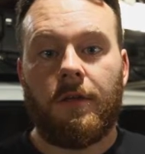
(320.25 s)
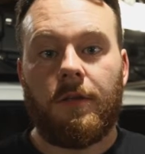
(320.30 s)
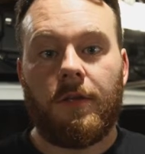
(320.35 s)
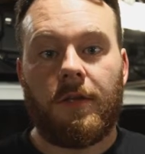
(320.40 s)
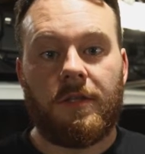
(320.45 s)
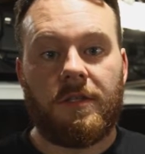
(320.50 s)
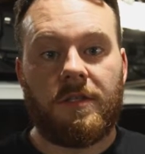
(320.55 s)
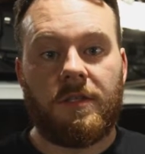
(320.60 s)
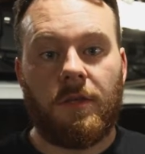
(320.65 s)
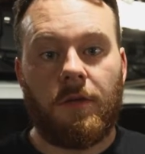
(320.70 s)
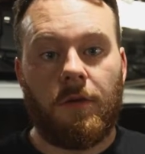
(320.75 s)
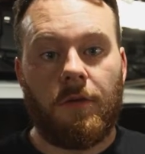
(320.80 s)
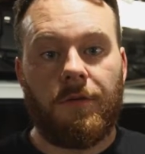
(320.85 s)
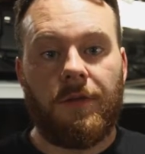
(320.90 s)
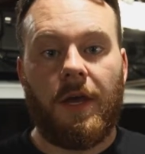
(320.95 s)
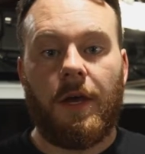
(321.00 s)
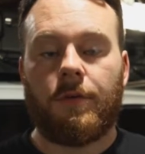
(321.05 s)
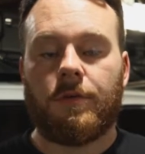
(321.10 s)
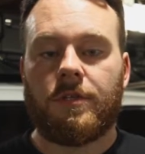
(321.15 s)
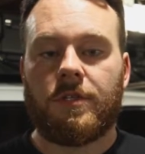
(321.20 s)
And so
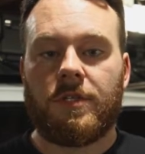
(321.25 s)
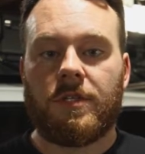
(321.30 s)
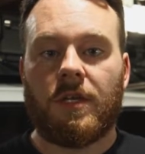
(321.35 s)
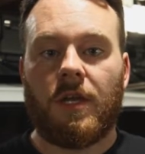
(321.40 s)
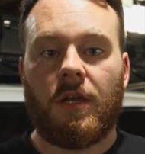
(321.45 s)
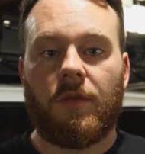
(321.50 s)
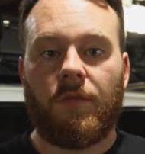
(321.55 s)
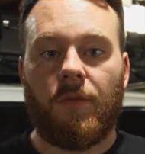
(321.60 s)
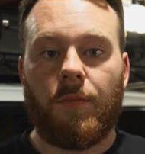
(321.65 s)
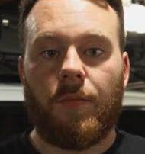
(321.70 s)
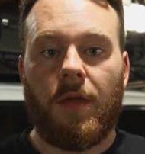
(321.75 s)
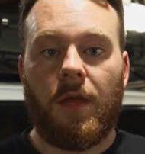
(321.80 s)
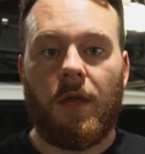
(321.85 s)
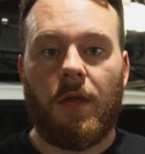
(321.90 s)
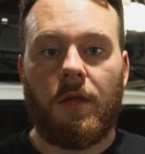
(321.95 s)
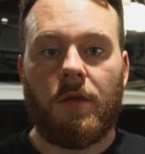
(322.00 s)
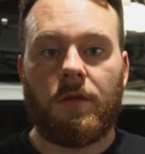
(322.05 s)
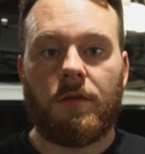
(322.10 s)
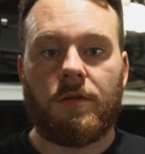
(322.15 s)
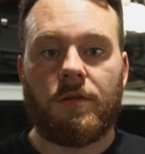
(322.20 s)
that was just kind of a pain.